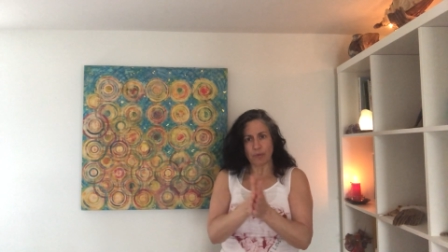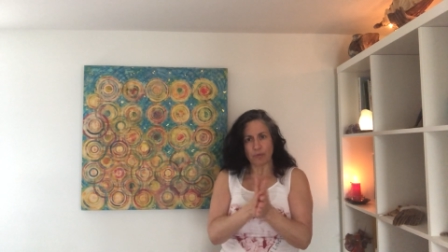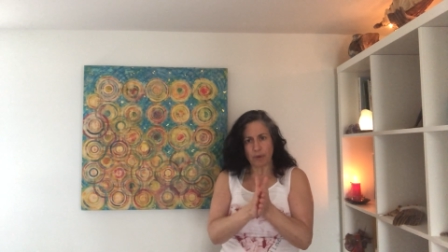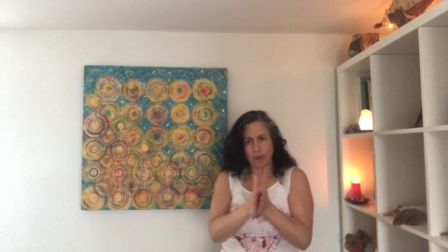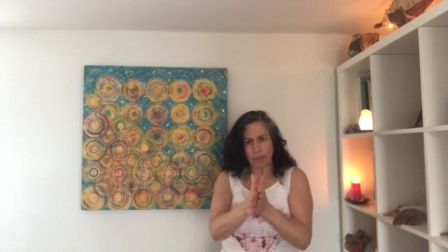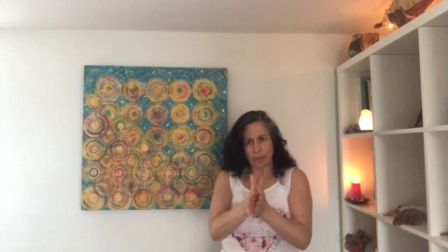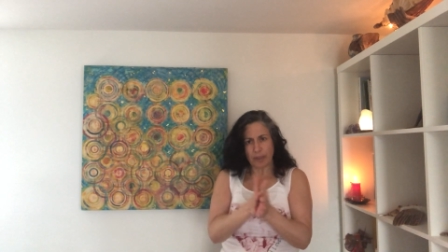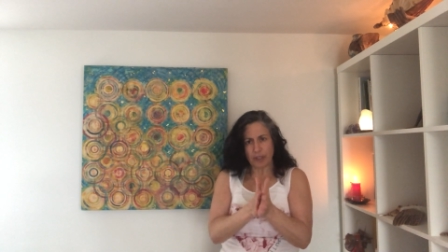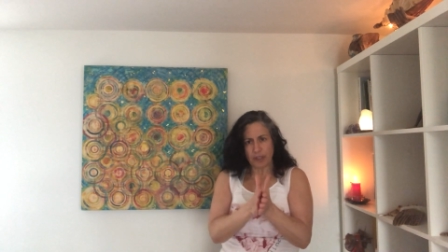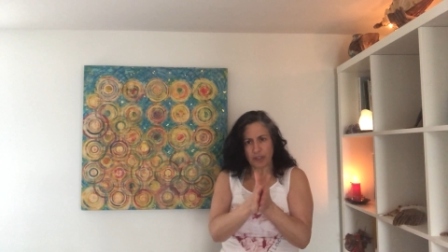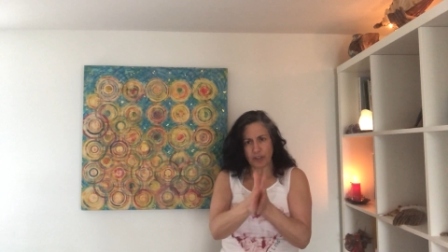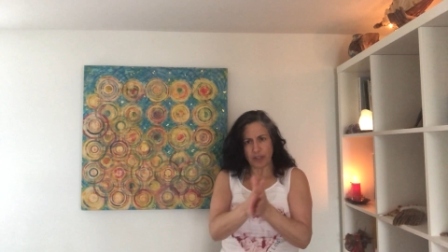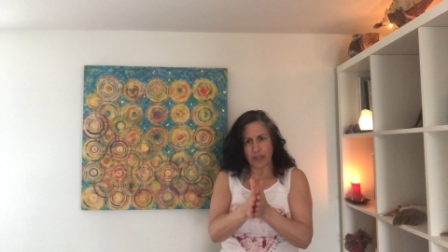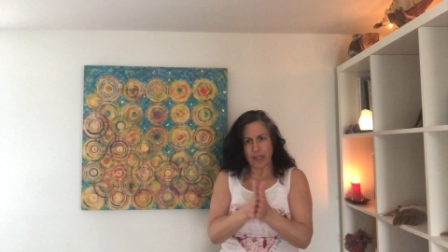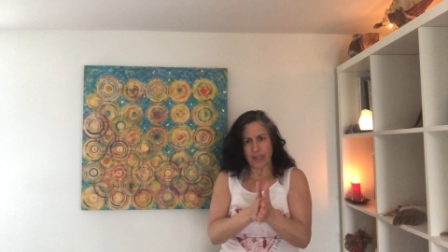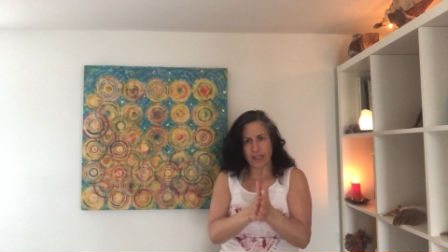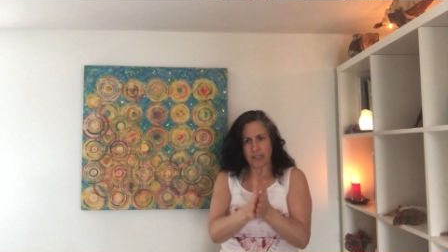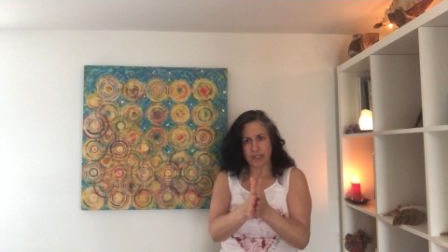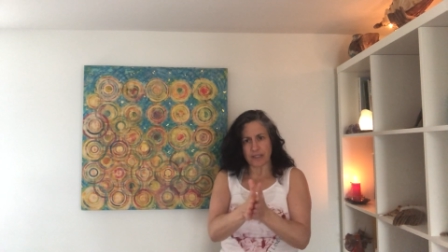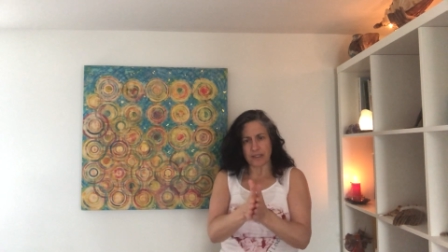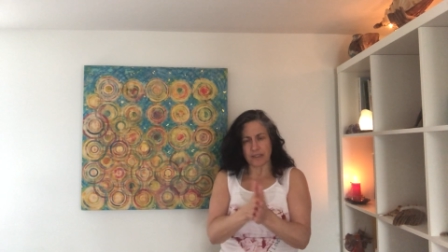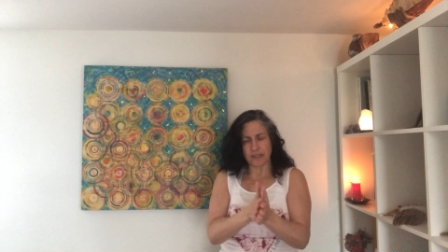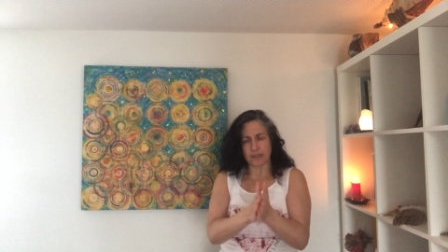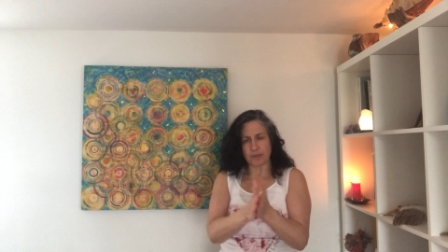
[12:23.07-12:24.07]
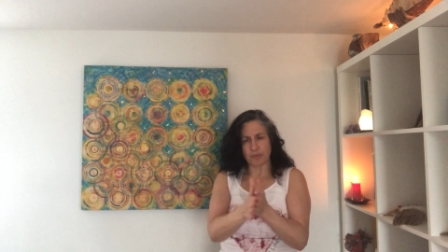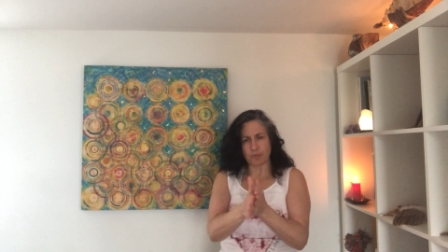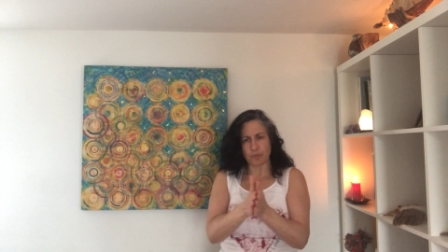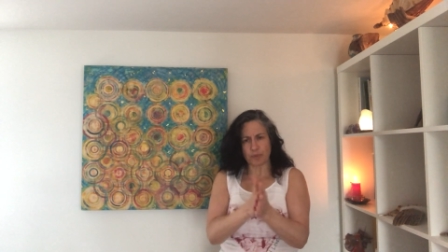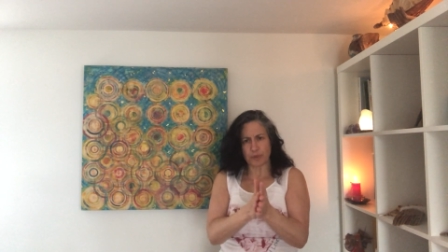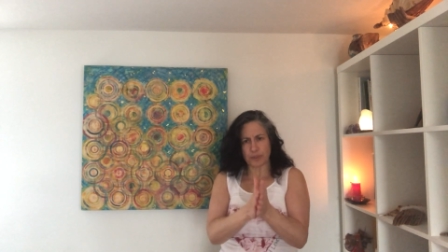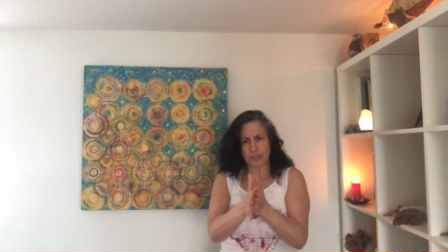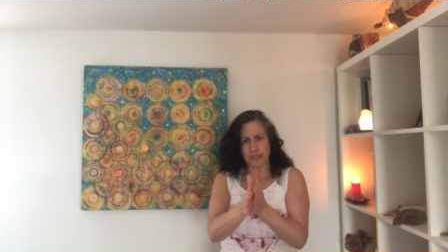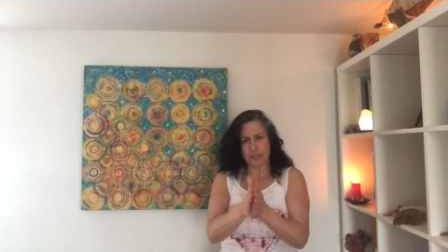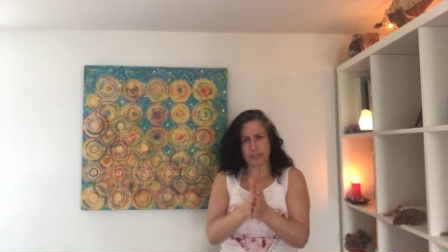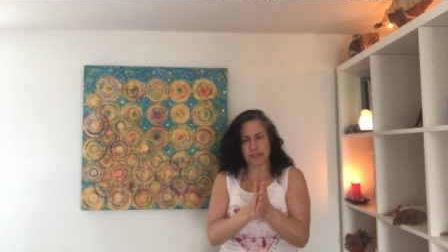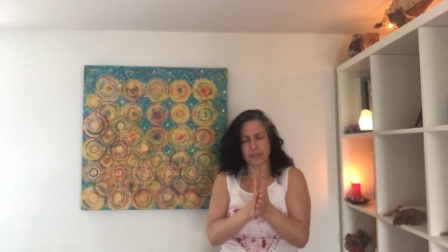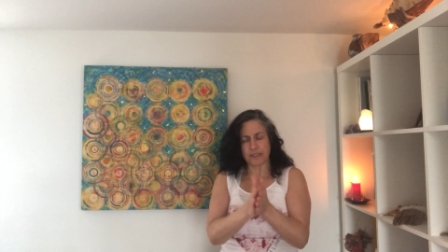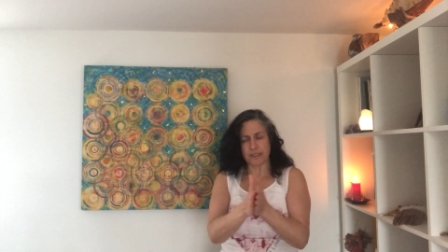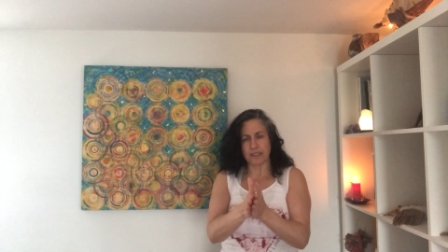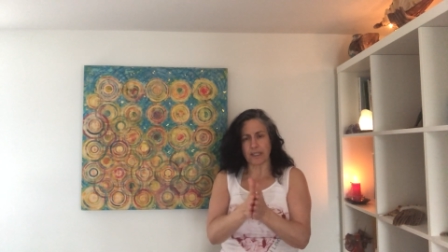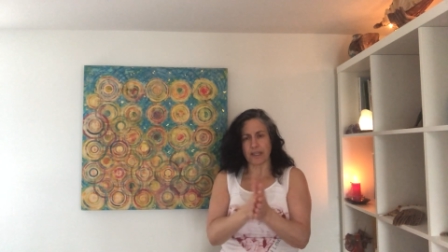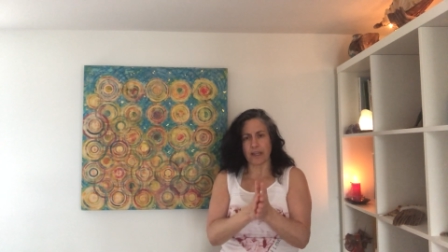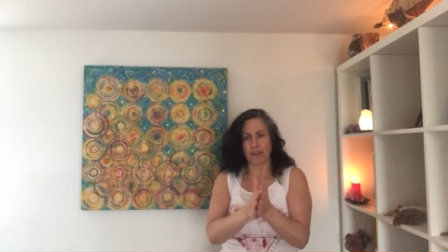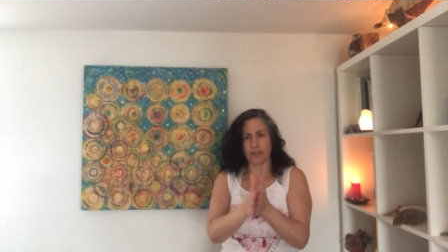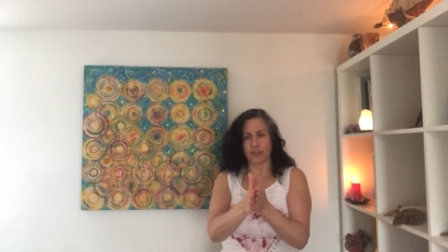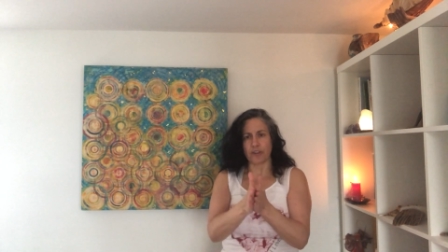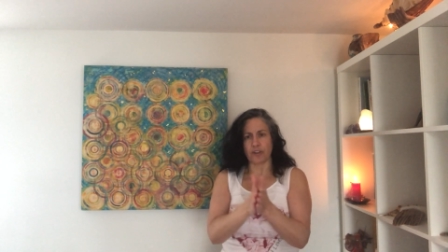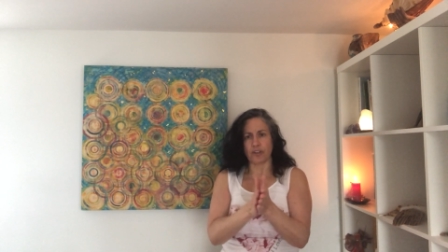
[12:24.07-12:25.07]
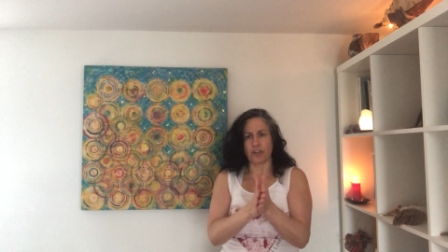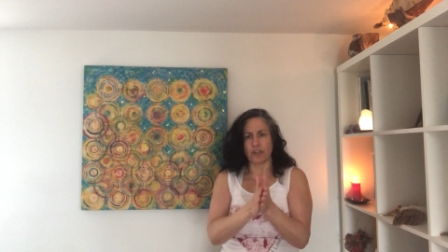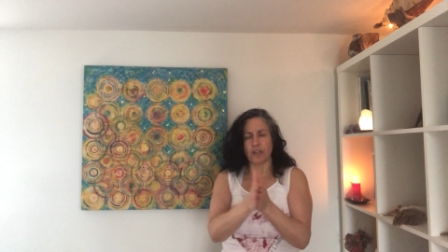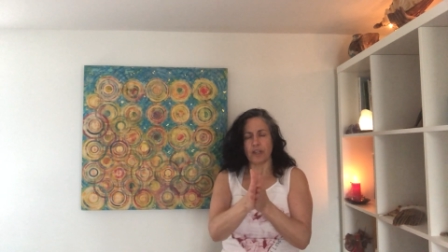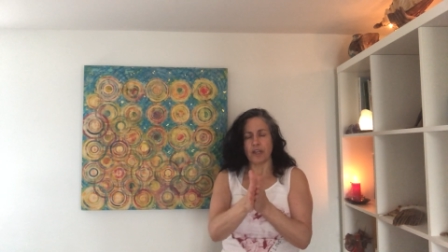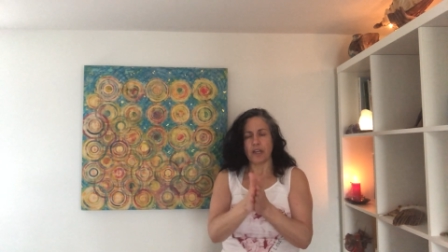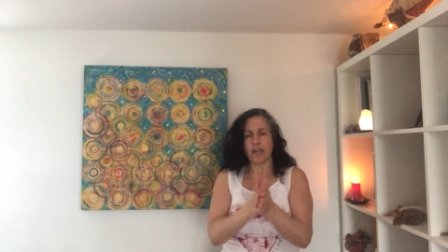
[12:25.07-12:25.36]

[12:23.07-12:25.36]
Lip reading: rubbing your hands briskly together